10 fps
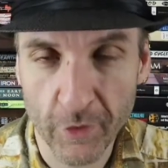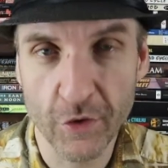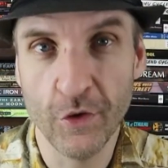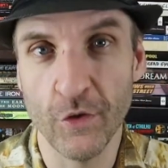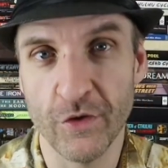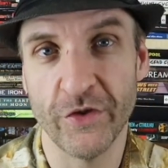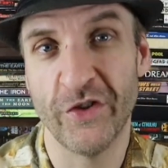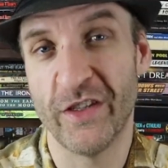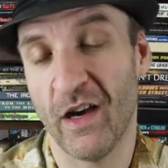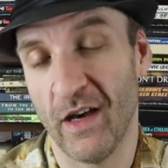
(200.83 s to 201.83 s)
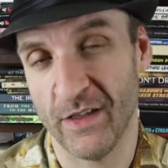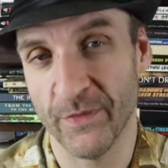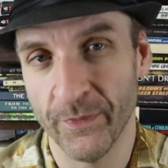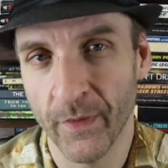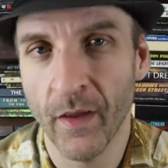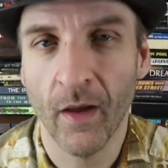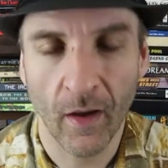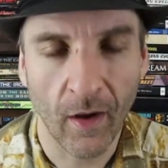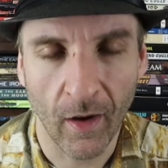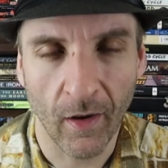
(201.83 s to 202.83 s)
person who uses it dies,
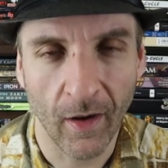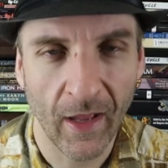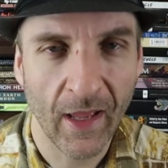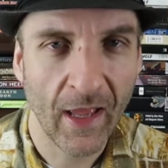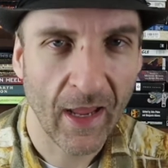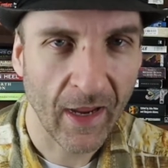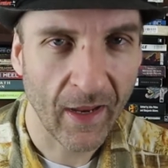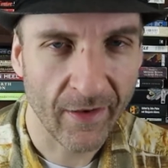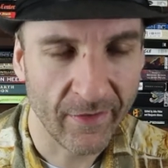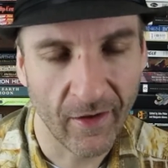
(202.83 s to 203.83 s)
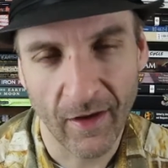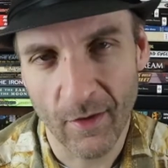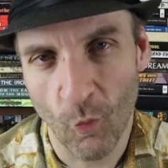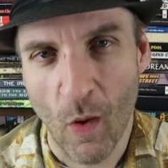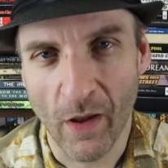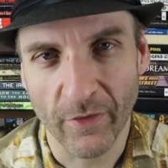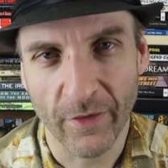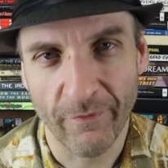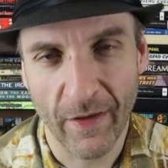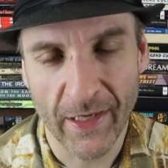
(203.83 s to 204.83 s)
uh, and uh, while
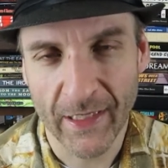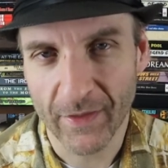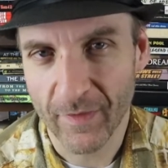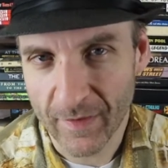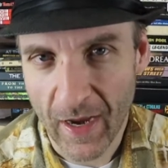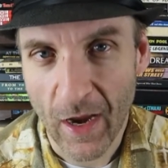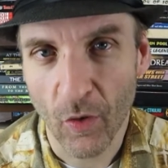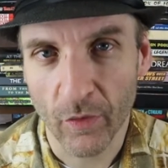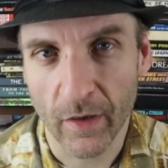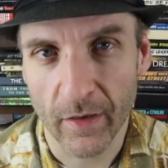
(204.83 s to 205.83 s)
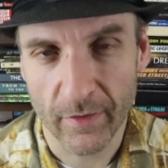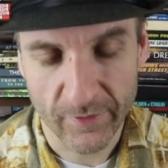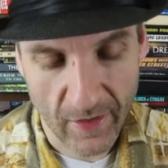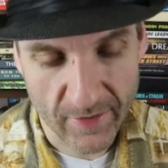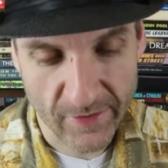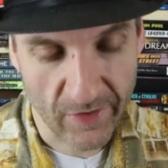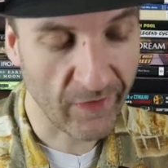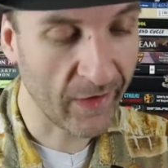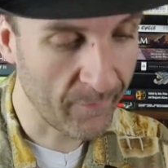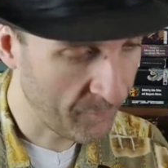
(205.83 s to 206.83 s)
defending the town and, and
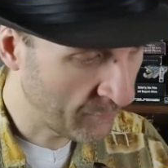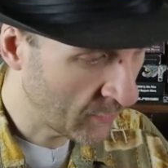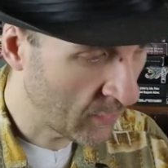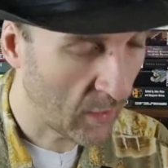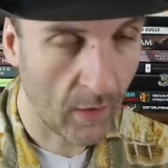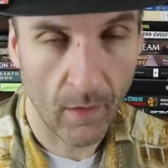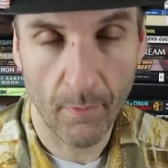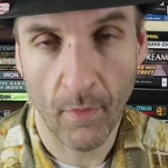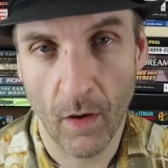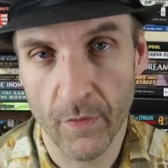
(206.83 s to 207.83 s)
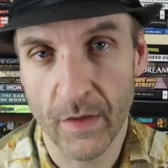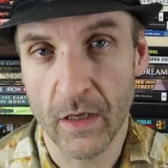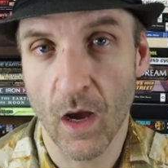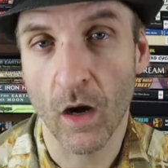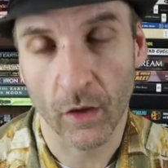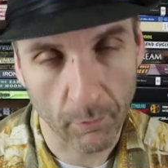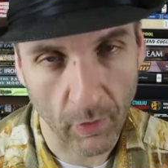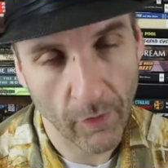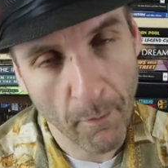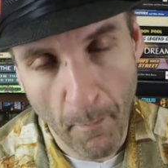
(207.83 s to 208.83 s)
saving it. Um, the younger
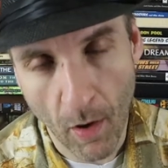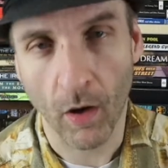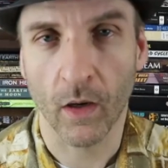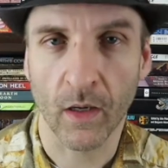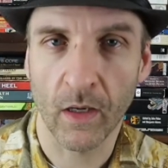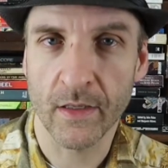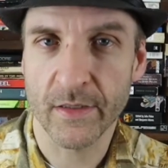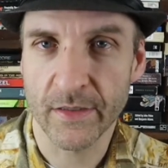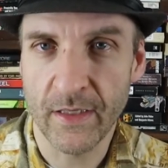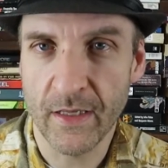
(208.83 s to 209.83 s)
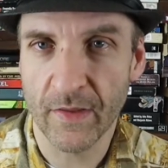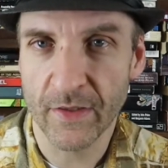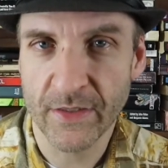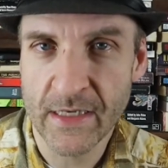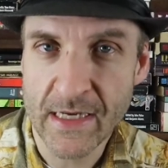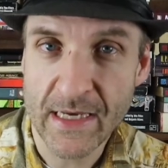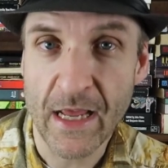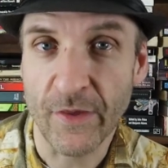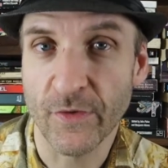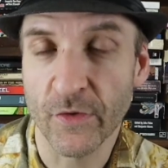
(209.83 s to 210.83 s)
brother, Mark, seeing this,
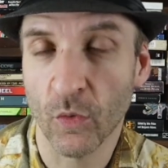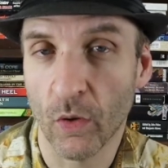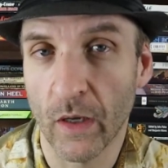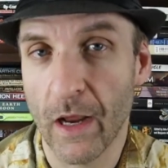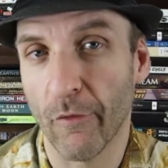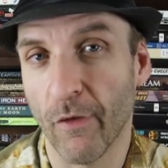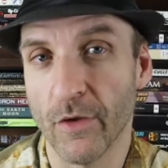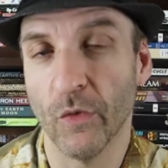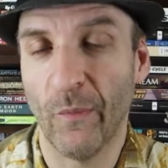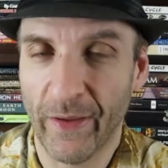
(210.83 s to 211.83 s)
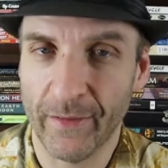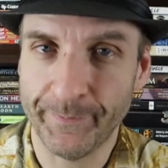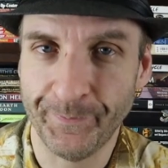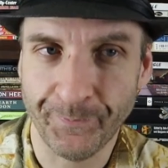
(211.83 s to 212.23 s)
takes the sword and runs away